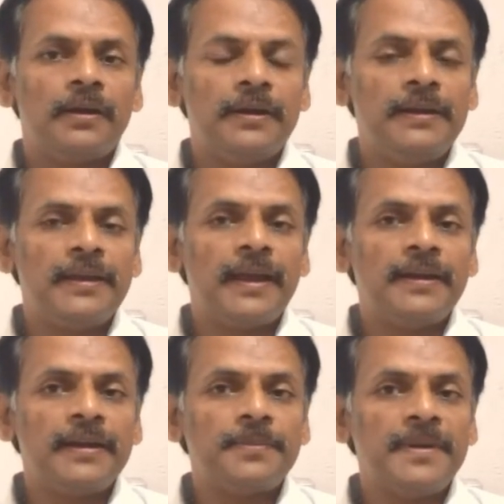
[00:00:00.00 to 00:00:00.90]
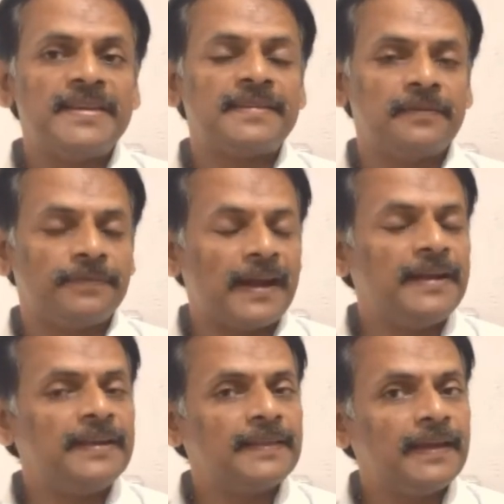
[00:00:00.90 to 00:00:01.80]
indicated medicine,
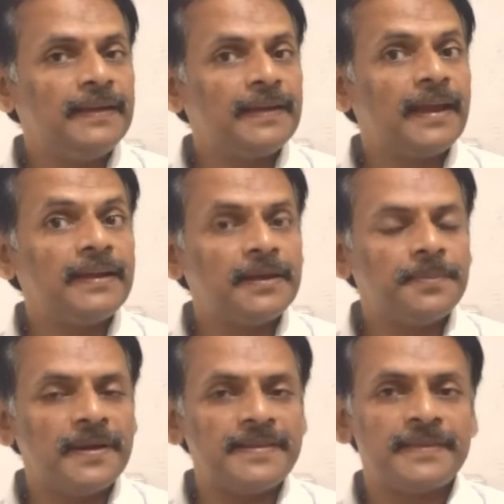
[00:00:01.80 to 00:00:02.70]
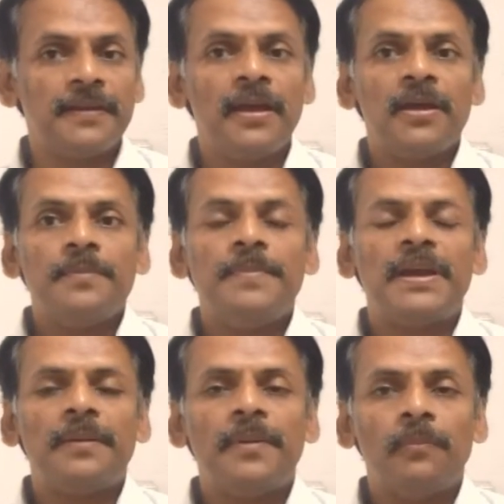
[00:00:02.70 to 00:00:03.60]
finding the indicated medicine,
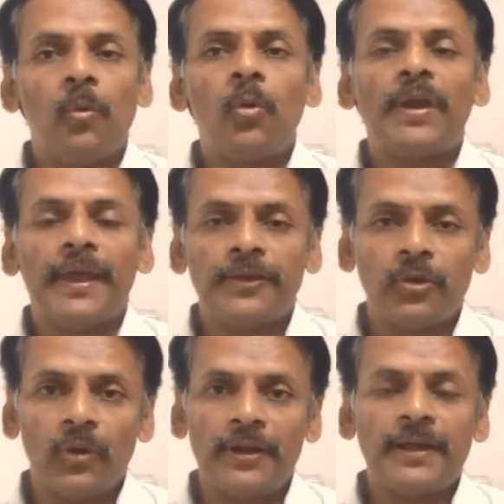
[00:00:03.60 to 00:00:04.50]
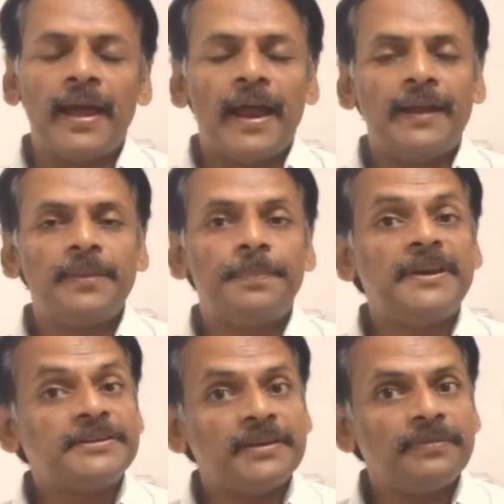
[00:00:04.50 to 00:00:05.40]
become more accurate, and the
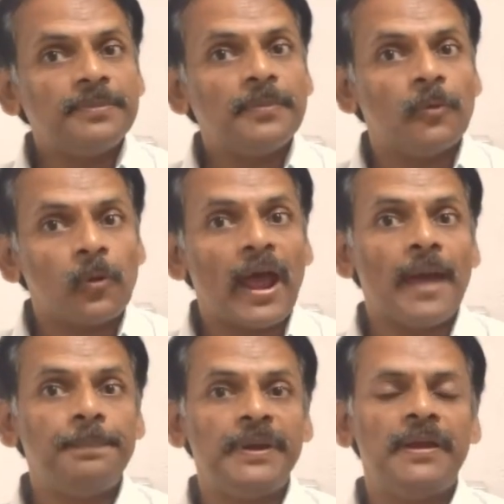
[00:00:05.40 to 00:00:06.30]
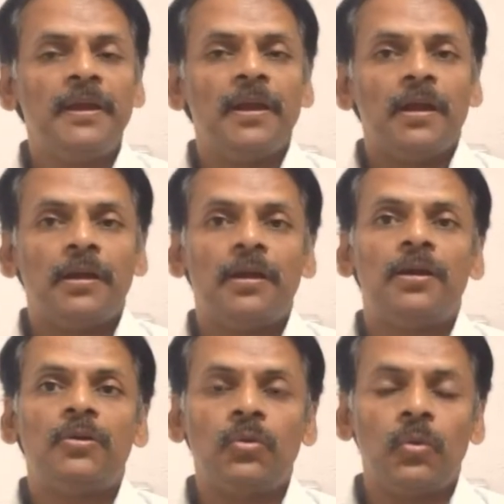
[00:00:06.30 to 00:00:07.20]
patient will be more happy
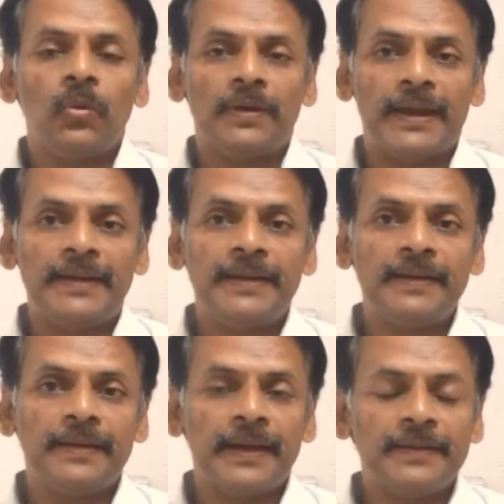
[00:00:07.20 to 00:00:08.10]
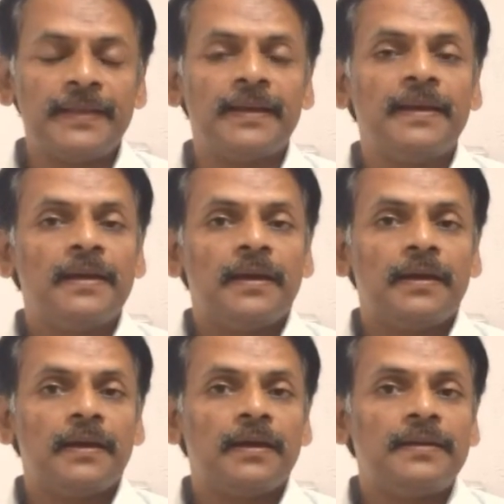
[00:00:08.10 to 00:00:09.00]
to get the
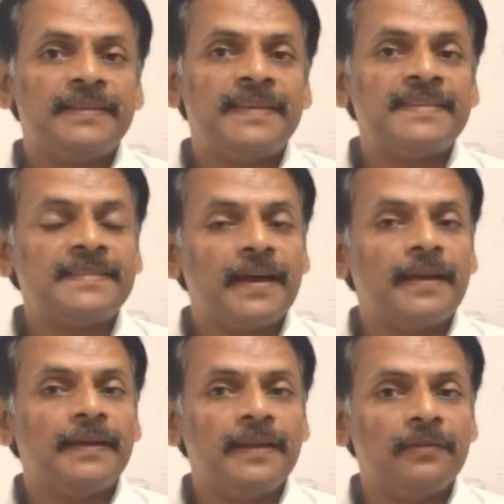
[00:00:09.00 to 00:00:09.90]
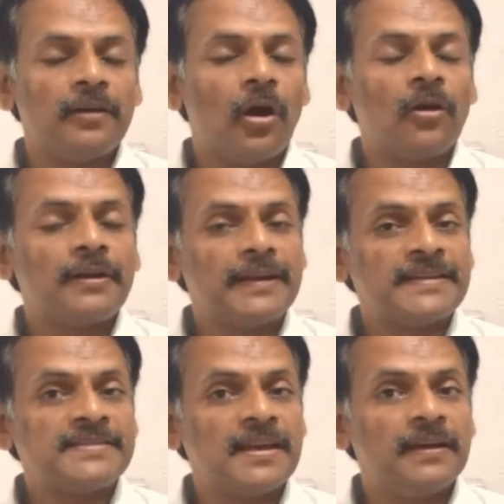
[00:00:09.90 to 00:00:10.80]
disease relieved or
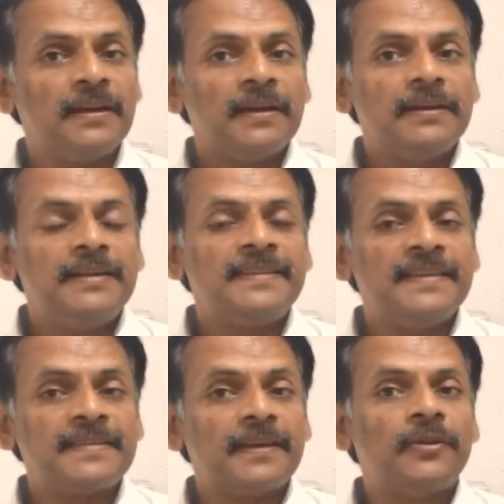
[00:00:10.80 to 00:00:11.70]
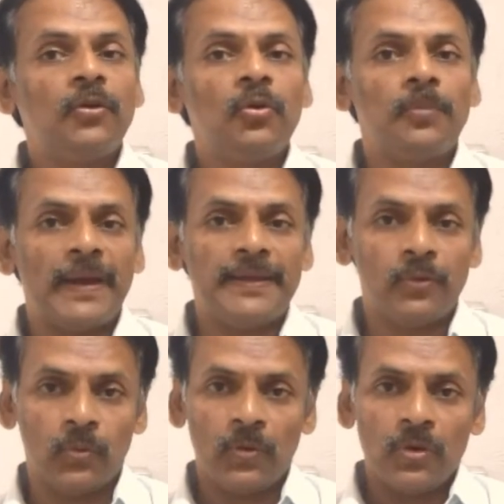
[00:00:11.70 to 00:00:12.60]
get the disease cured by
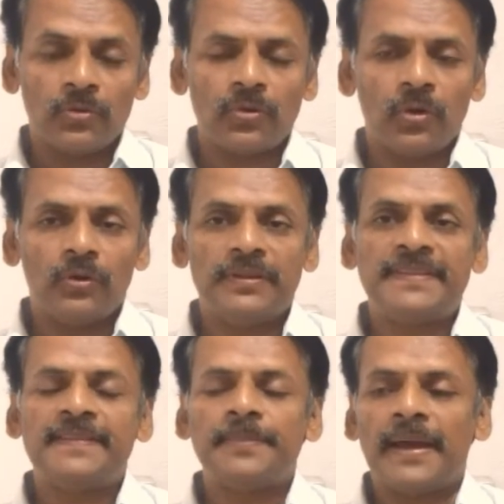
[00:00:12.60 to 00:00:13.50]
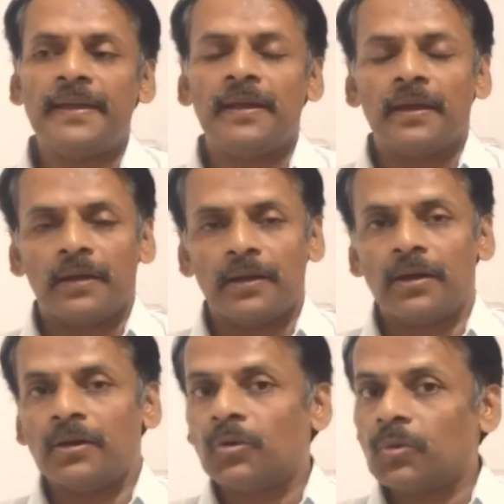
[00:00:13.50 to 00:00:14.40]
you. So this is my
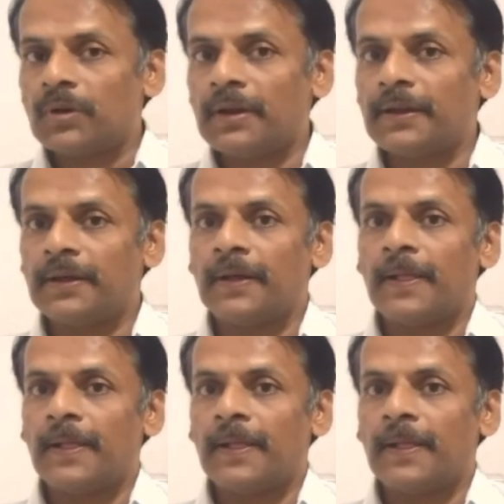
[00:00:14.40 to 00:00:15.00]
total